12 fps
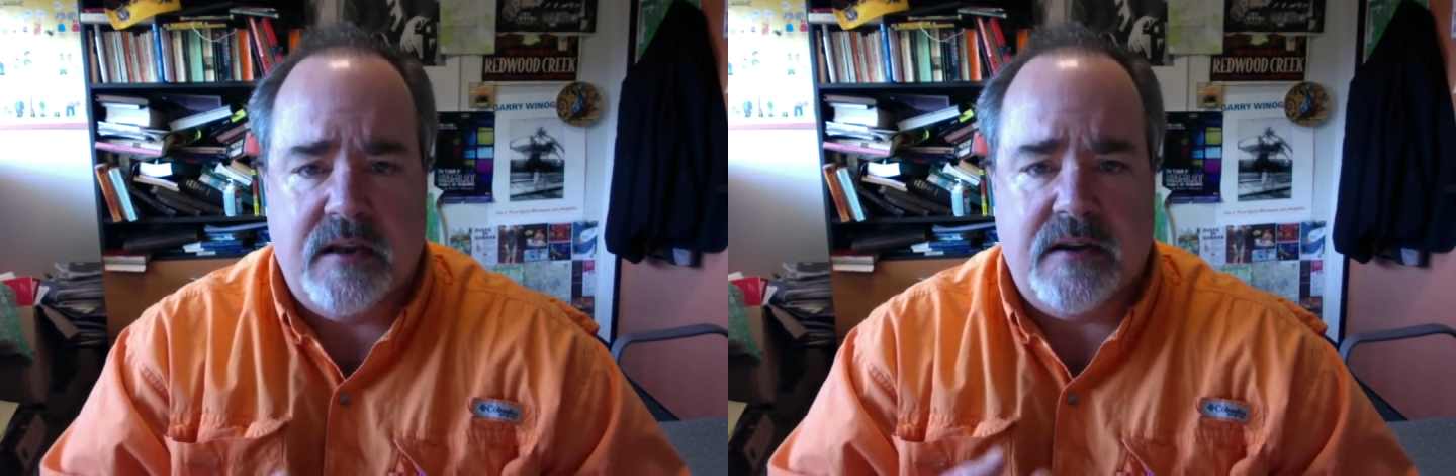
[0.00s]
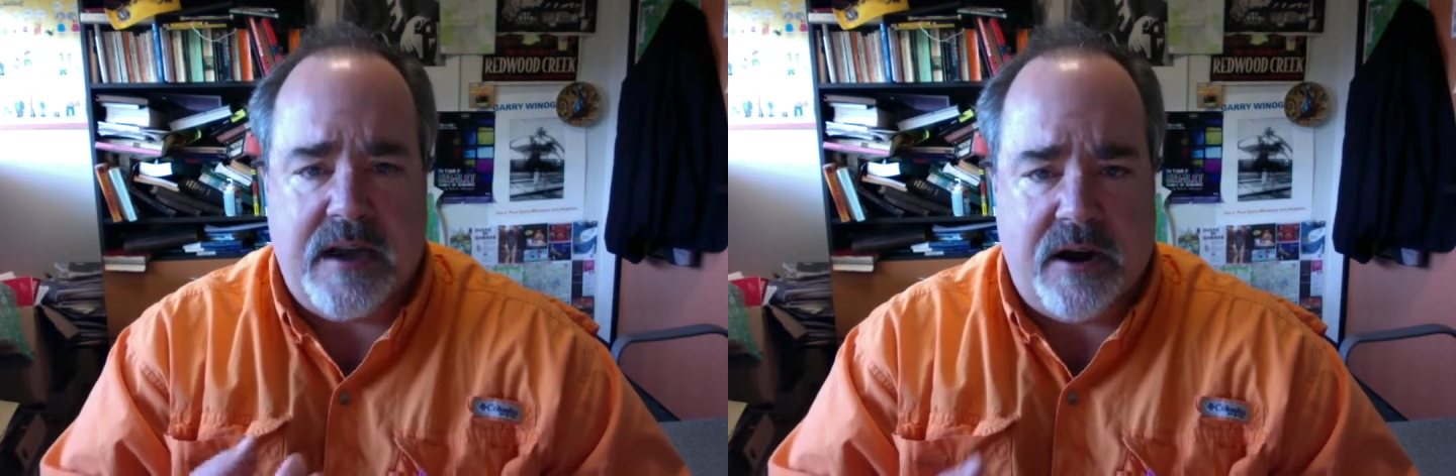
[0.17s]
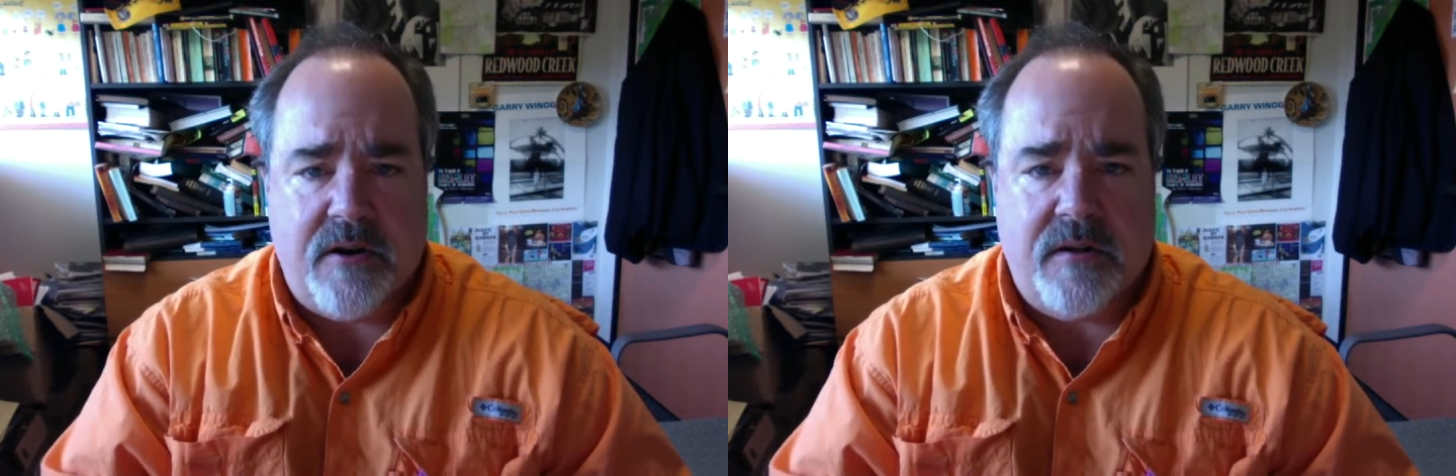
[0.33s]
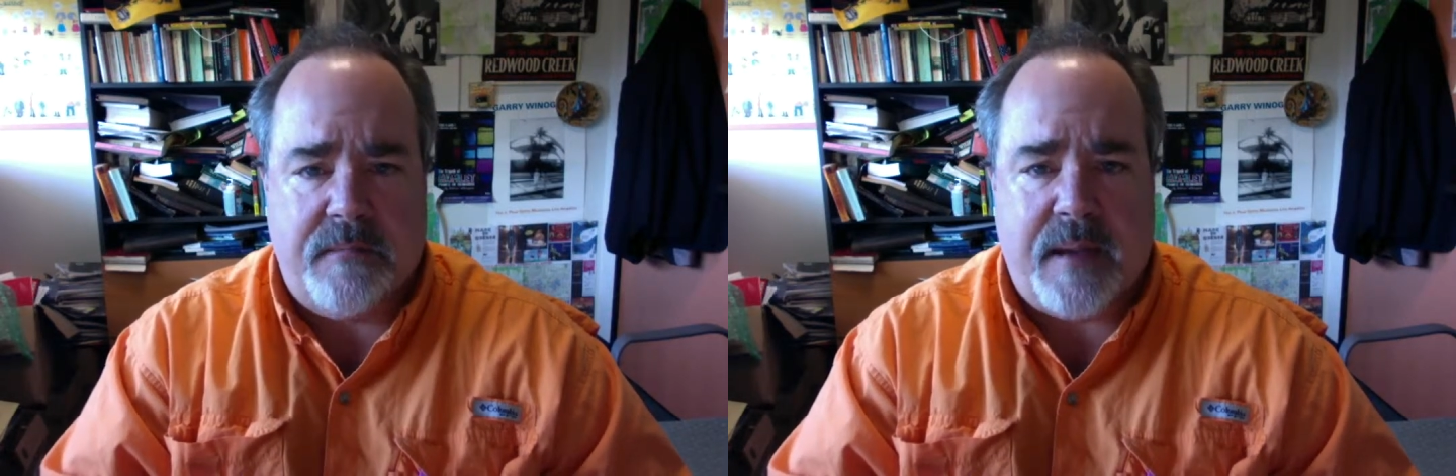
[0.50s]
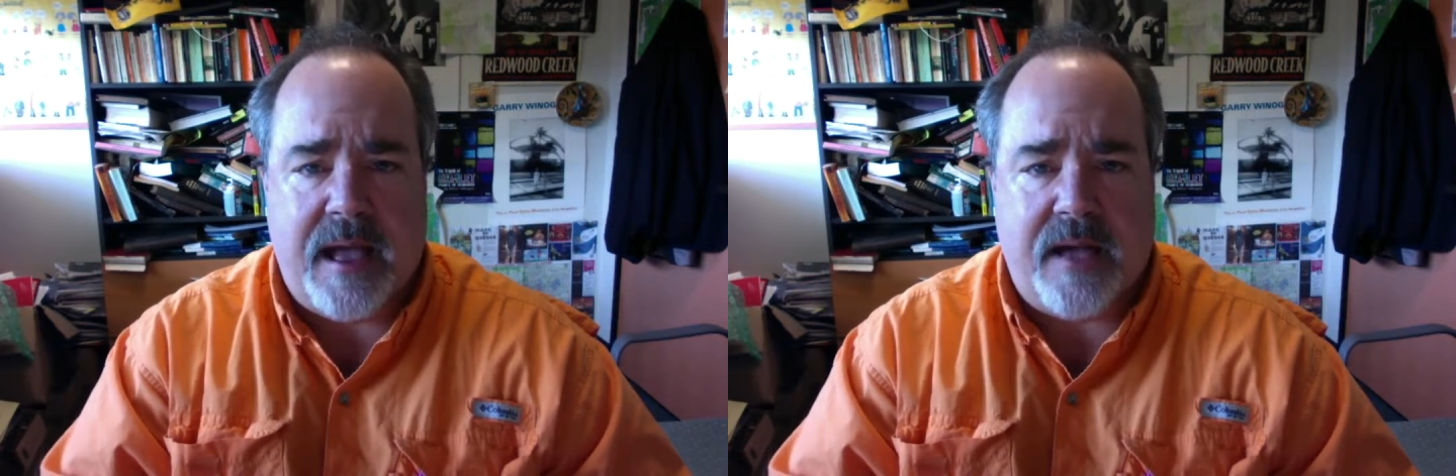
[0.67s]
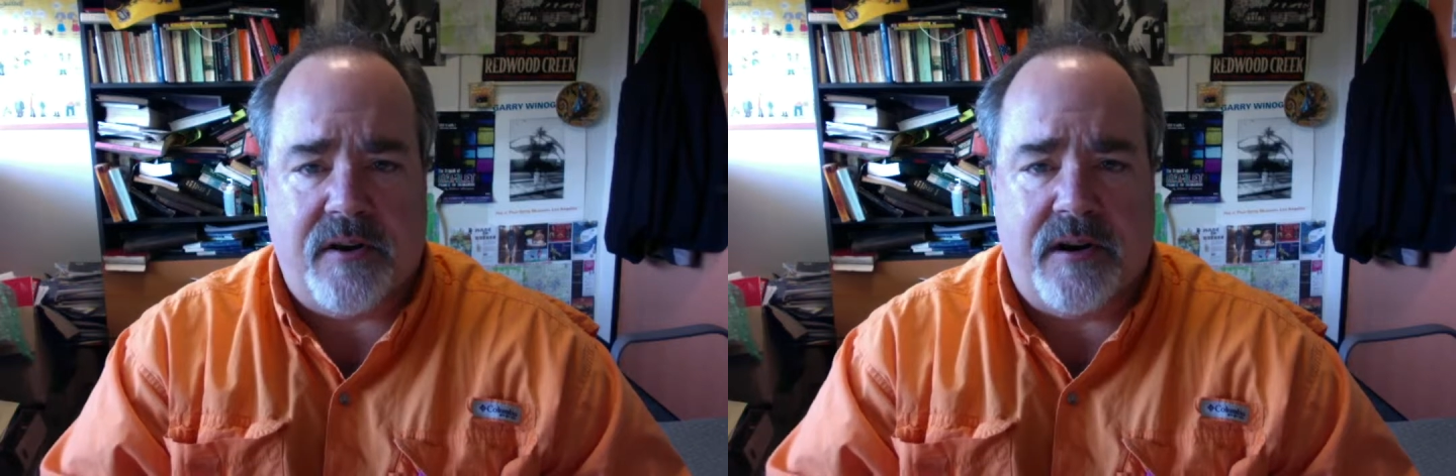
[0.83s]
narrative
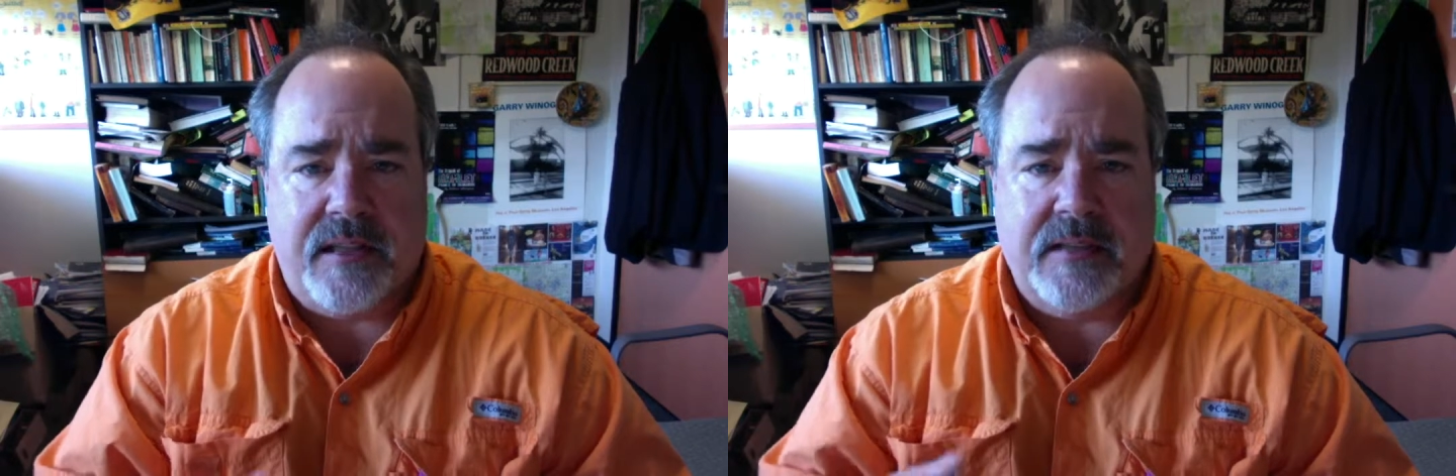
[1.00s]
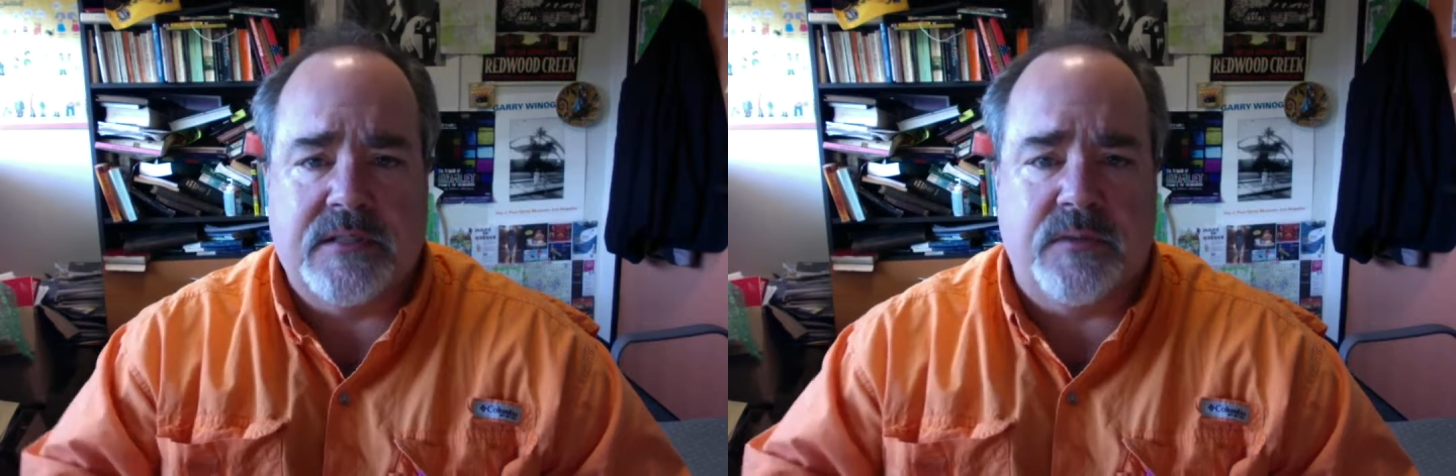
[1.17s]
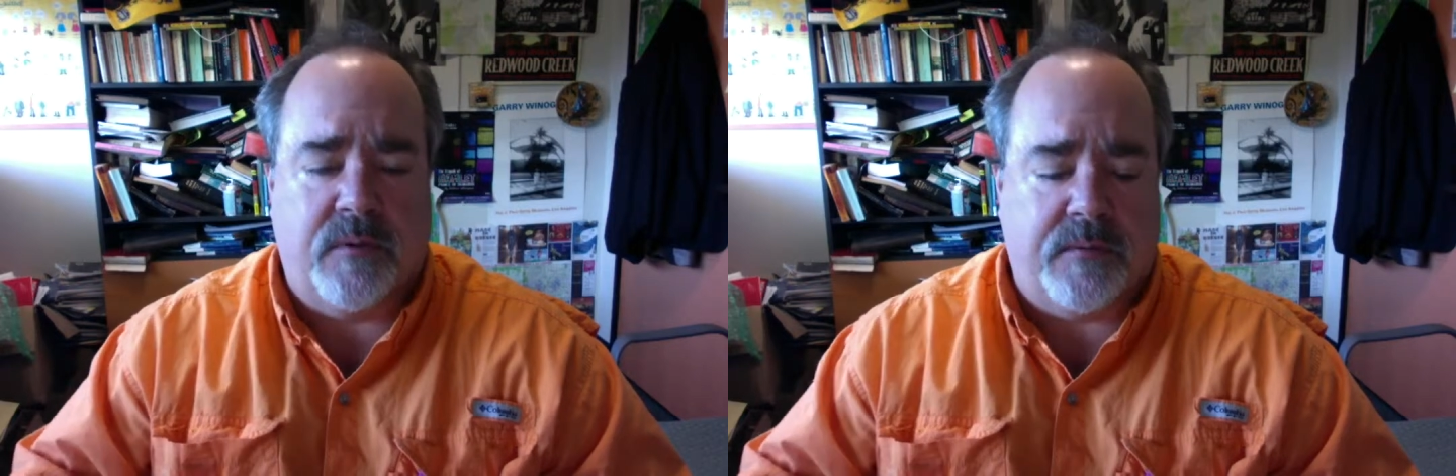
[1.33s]
pattern, is the